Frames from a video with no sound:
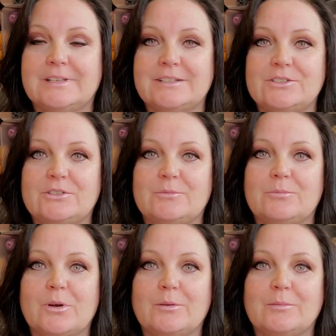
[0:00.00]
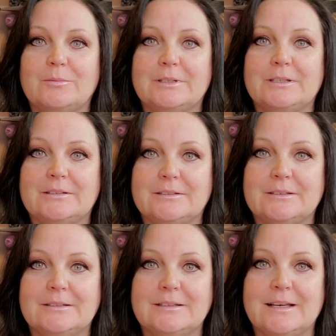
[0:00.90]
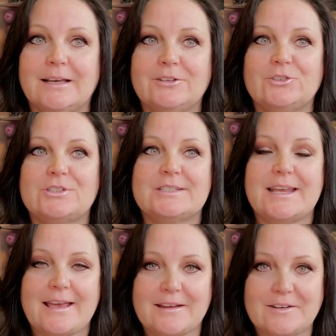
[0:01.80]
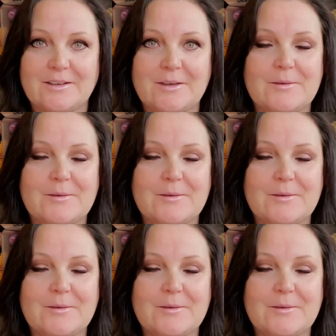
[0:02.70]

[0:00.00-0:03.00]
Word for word: as you can probably understand.